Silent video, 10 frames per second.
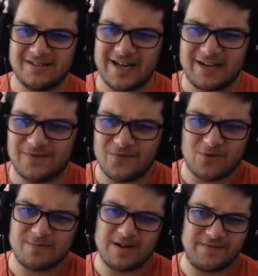The second
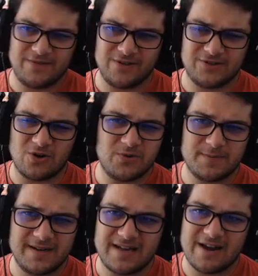form, I feel, has
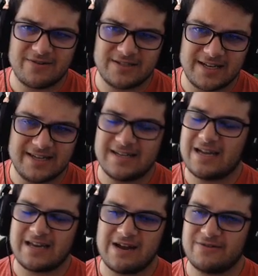always been guaranteed.
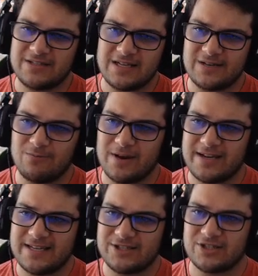Not guaranteed
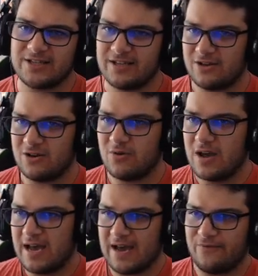when he's just like,
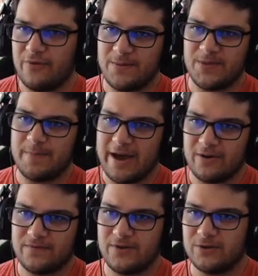halfway up the
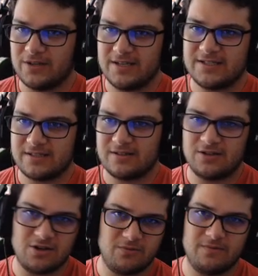battlefield and he's,
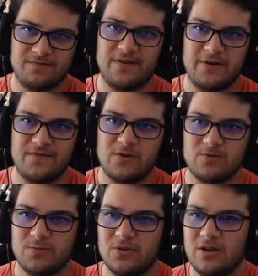very
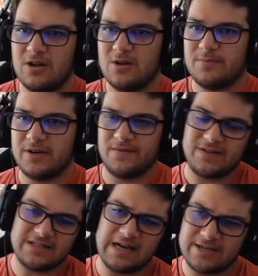vulnerable. But if
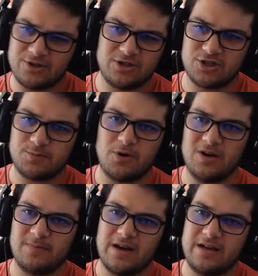he dies, you can just
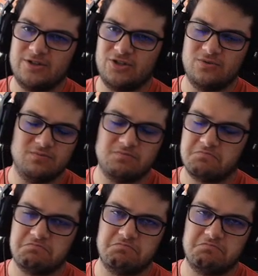spawn him behind you.